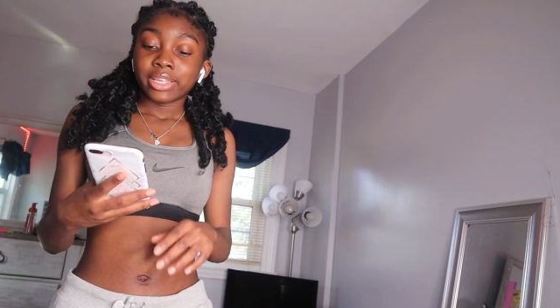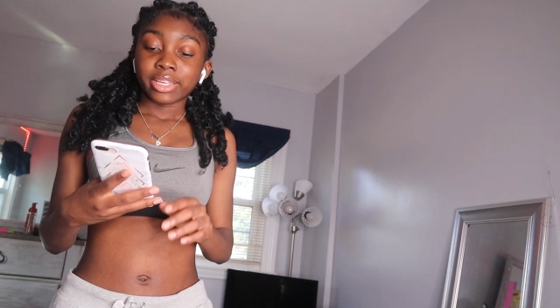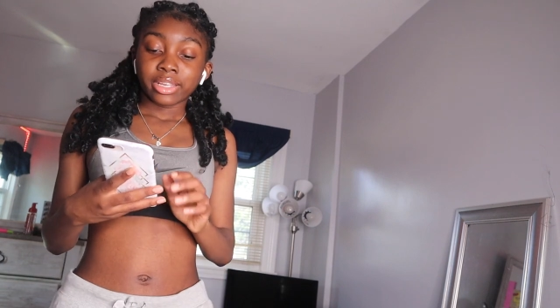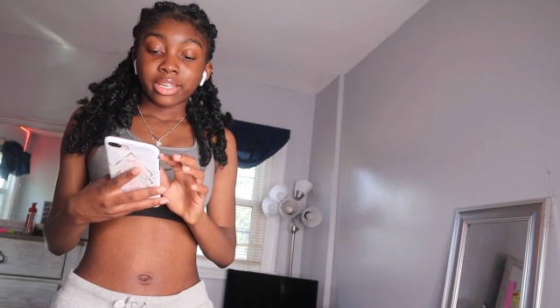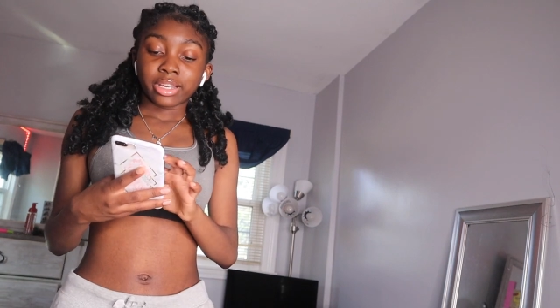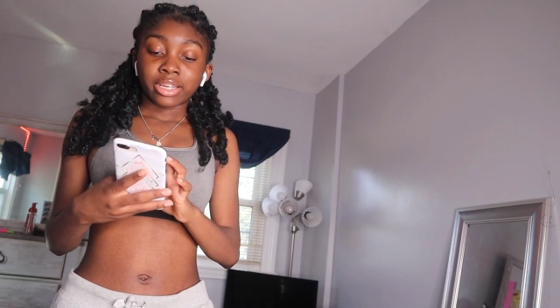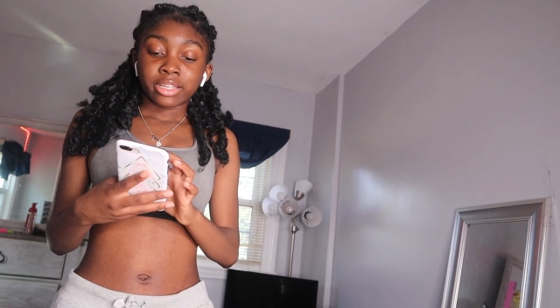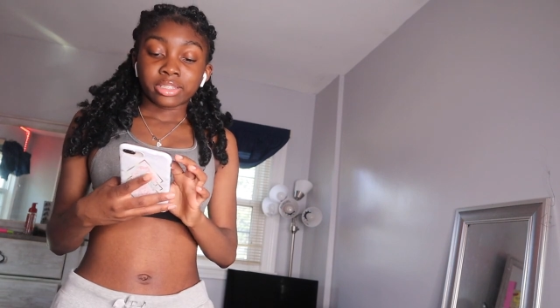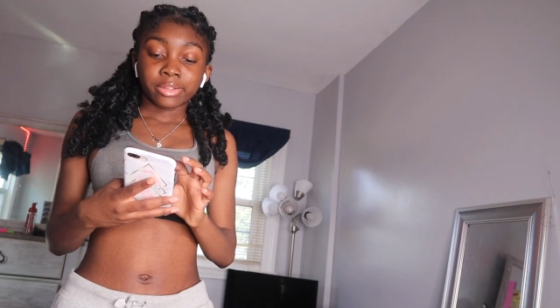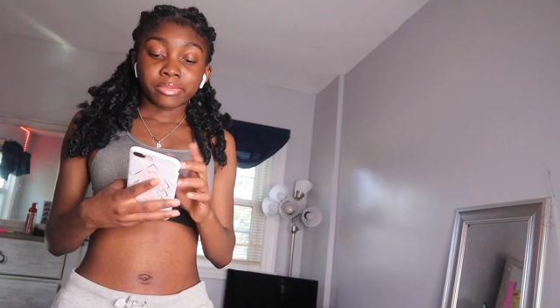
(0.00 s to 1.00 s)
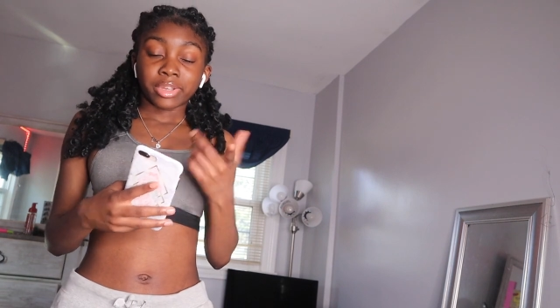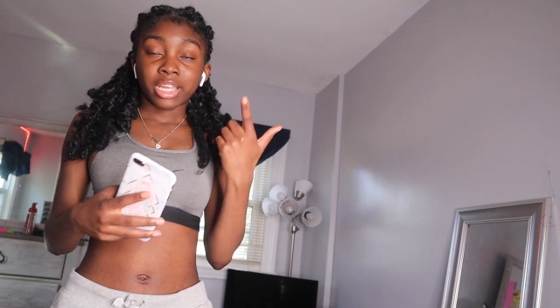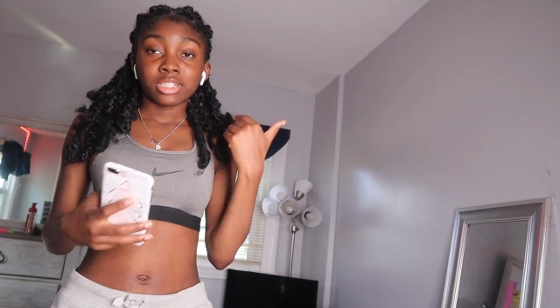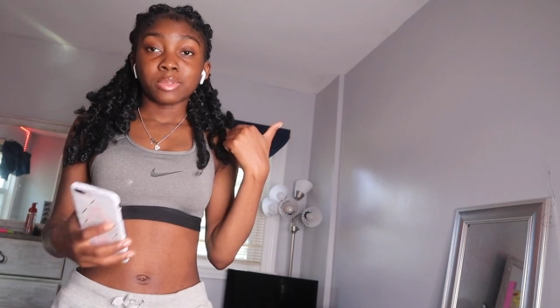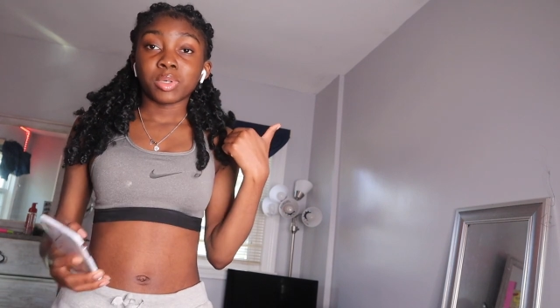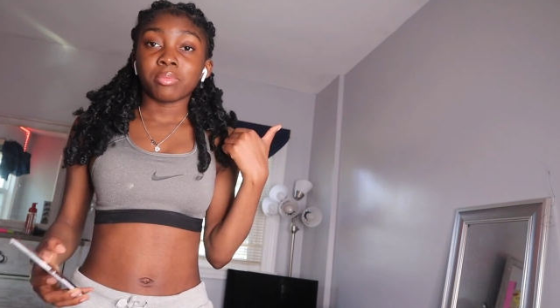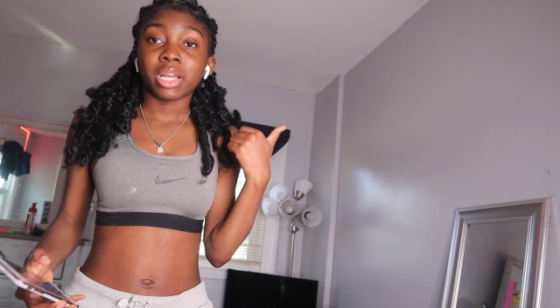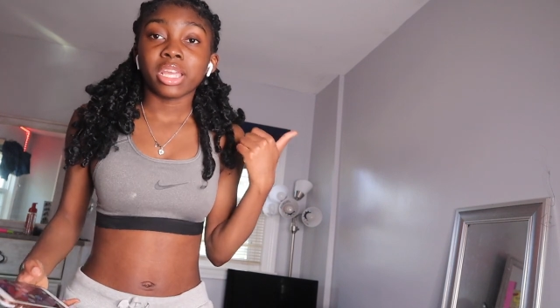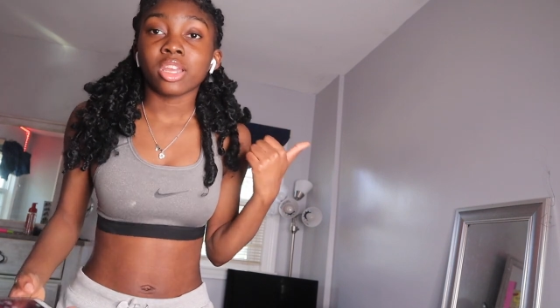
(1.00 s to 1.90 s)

Yeah guys, I'm, I just put my